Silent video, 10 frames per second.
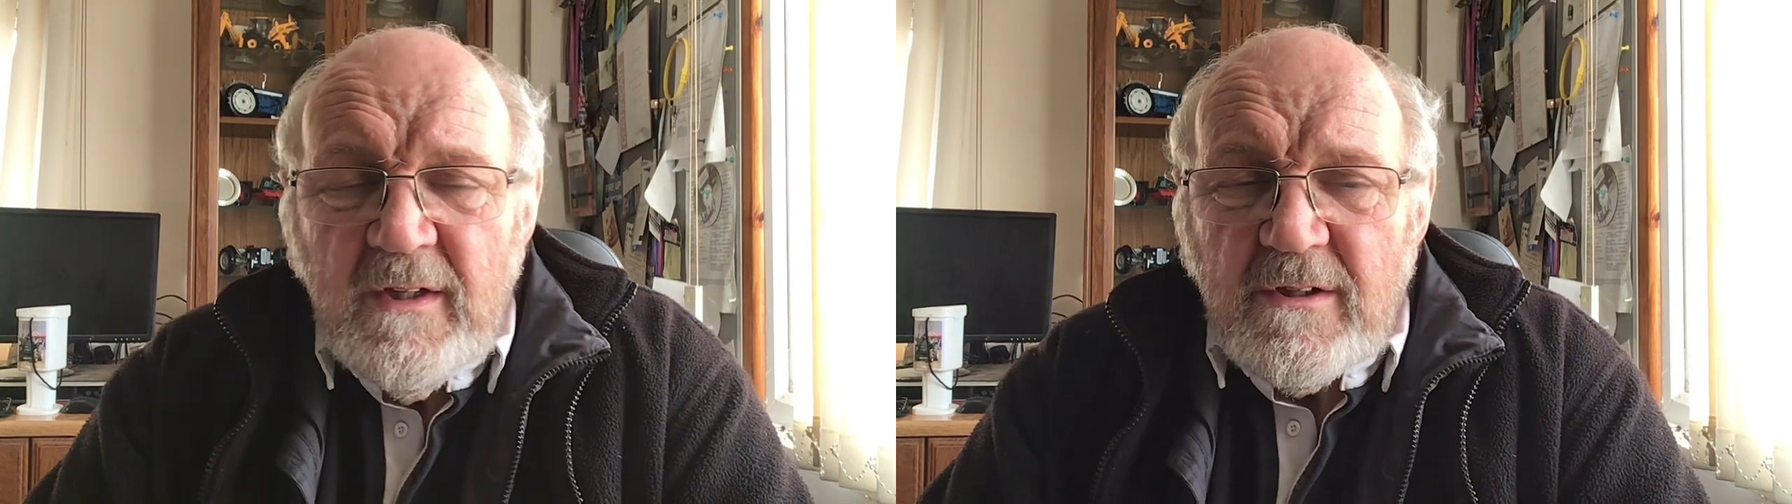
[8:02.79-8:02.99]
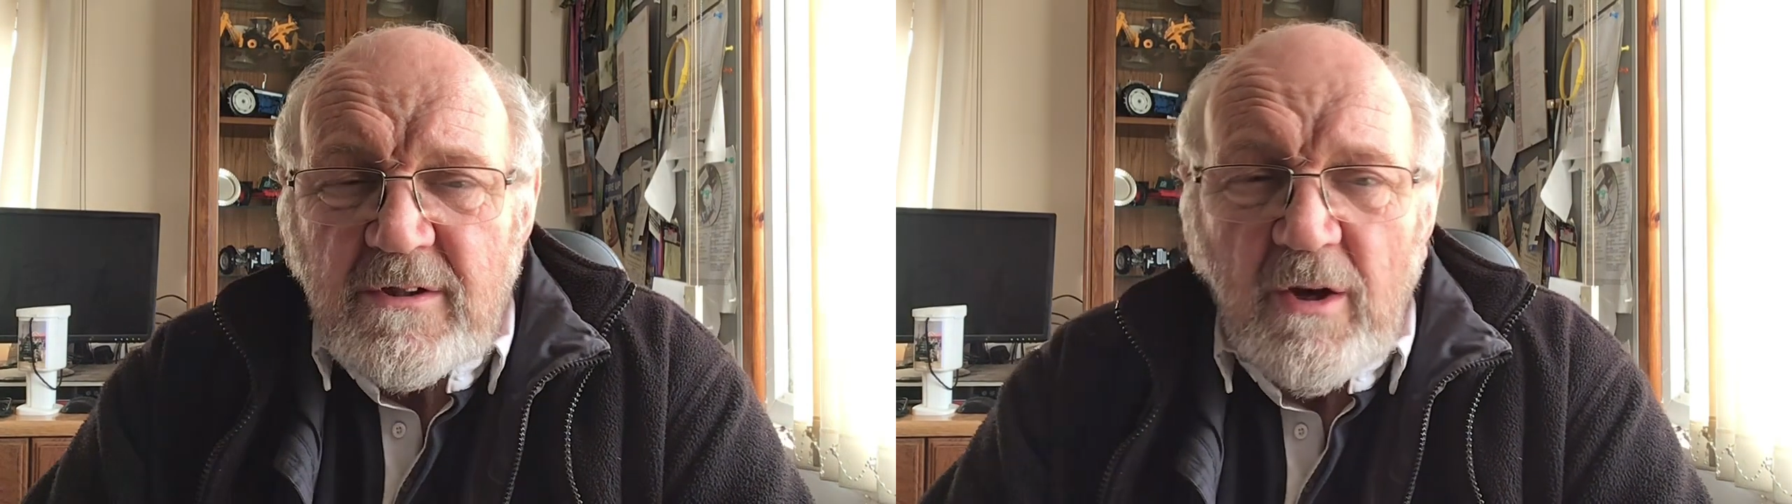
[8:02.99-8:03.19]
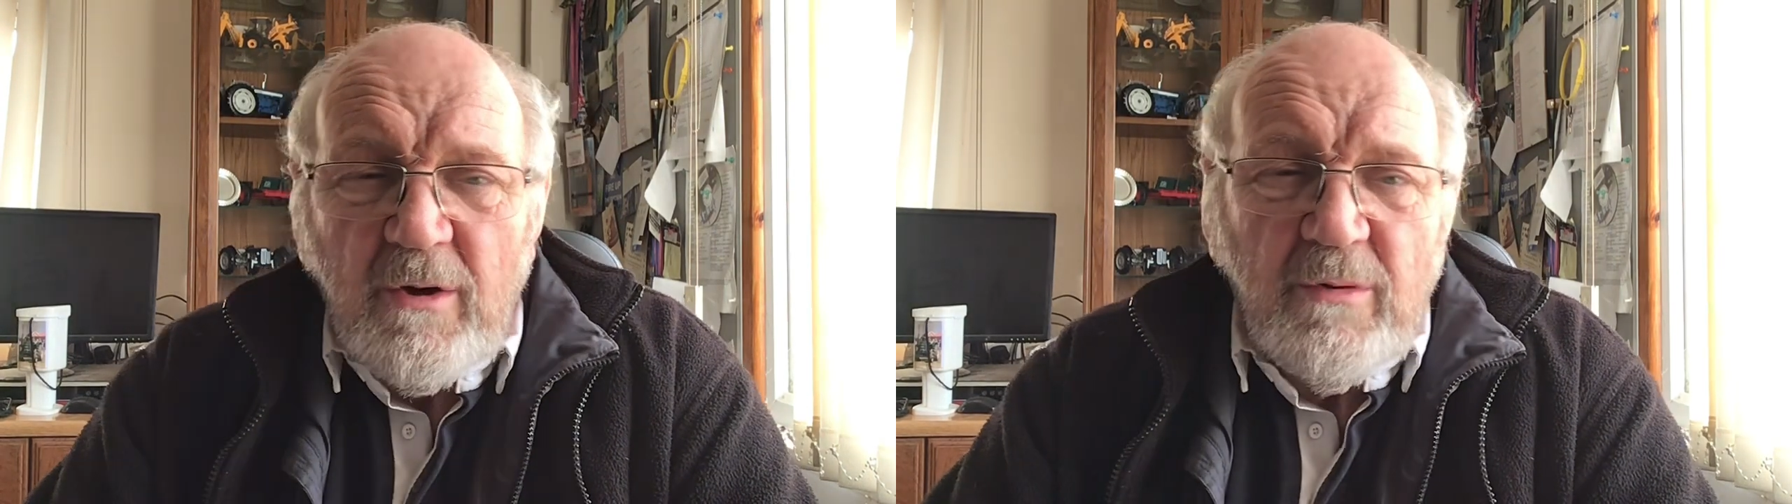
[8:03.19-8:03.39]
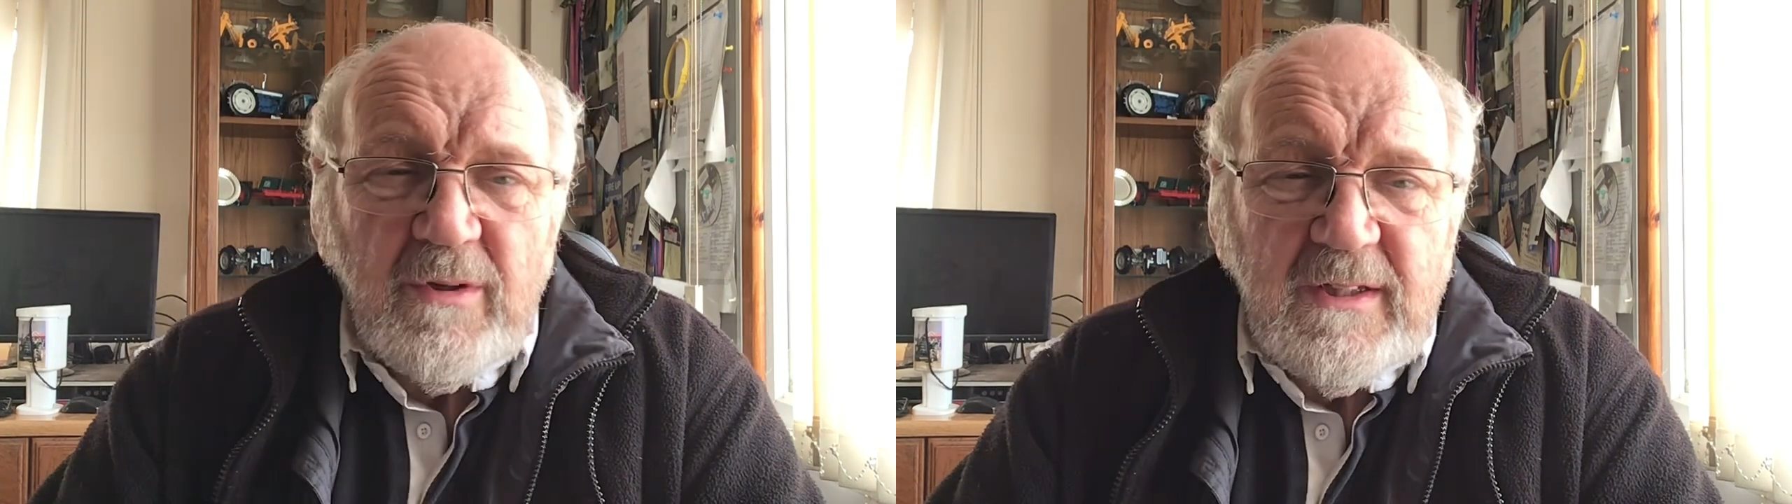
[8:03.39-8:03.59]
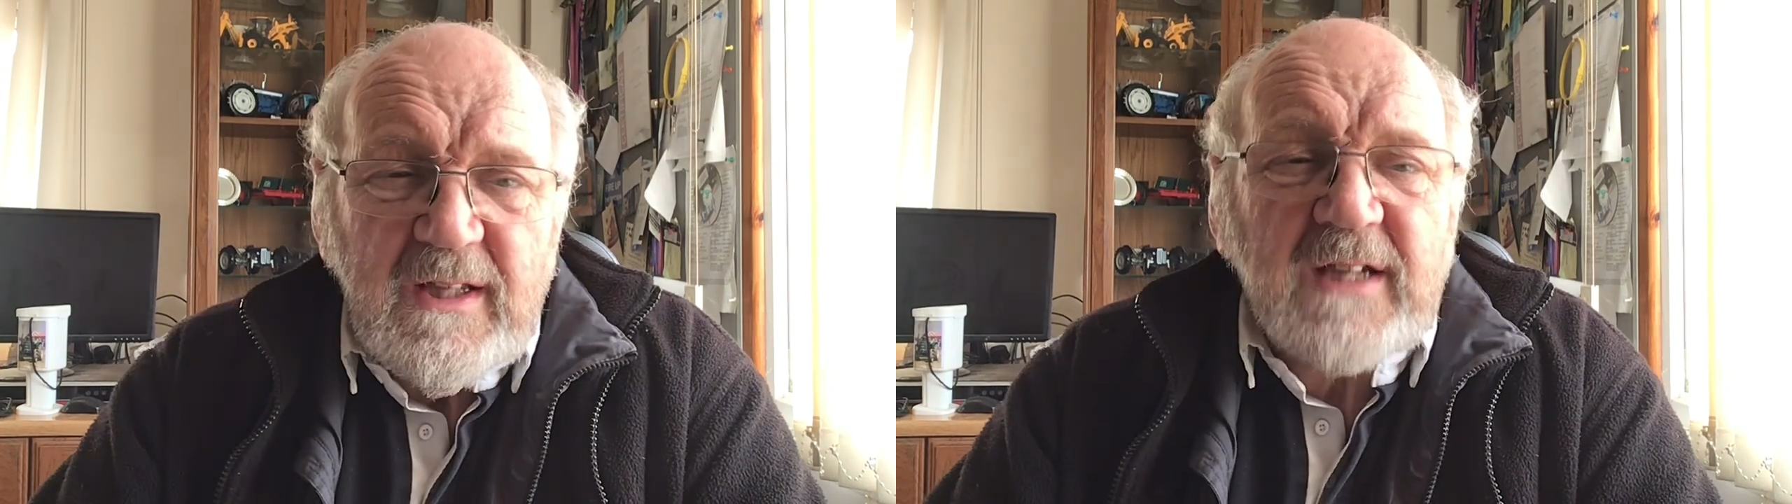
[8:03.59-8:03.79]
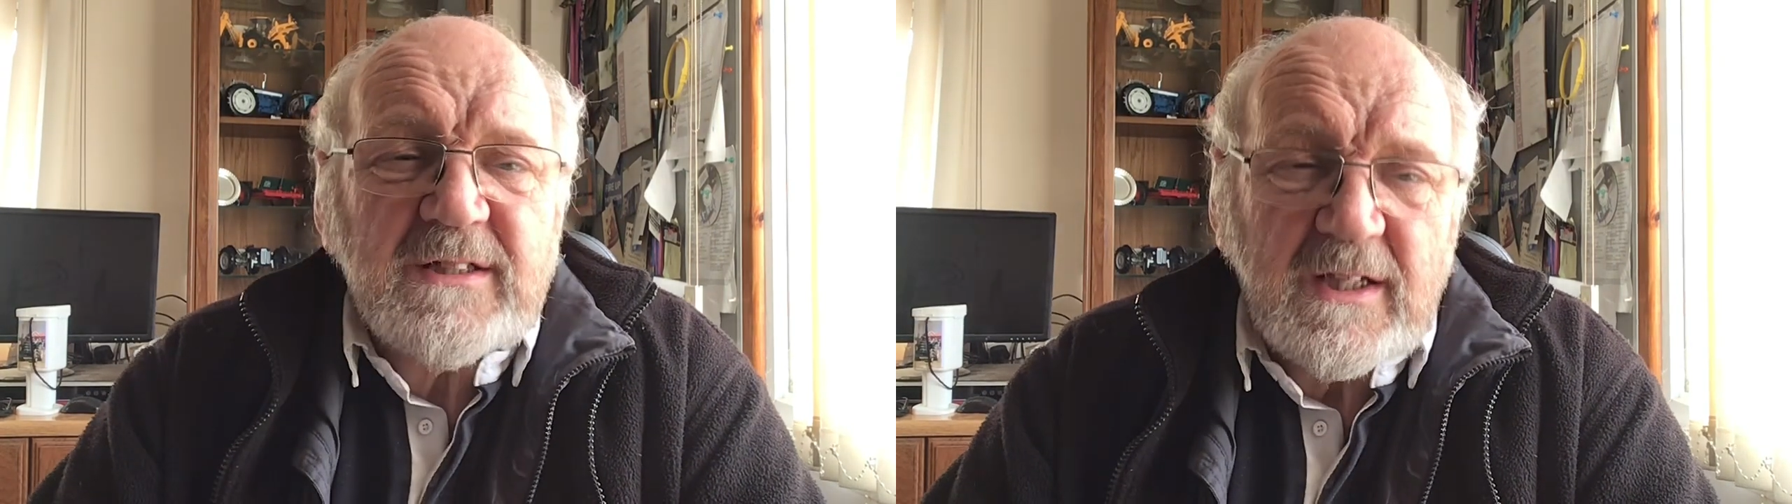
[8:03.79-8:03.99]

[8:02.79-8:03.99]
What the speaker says: So yes,